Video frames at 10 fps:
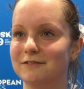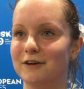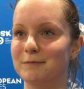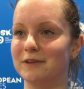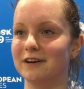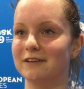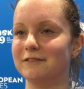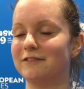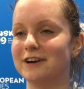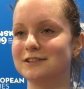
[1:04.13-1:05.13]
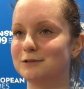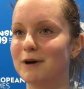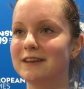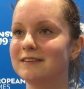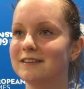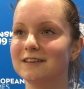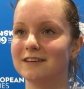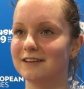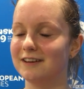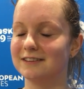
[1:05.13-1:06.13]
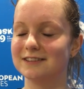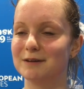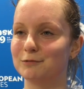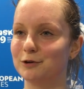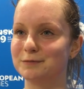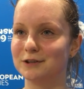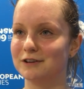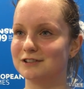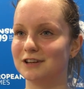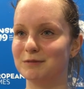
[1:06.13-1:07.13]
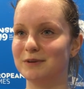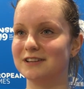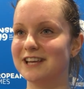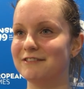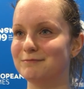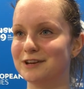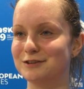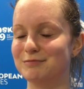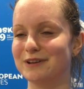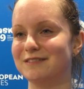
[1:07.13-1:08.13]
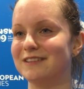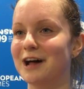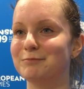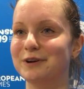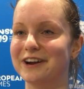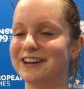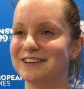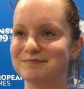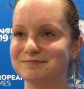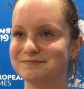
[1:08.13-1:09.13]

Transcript: from the first one in some group, so it's gonna be a tough match, but I'll be ready.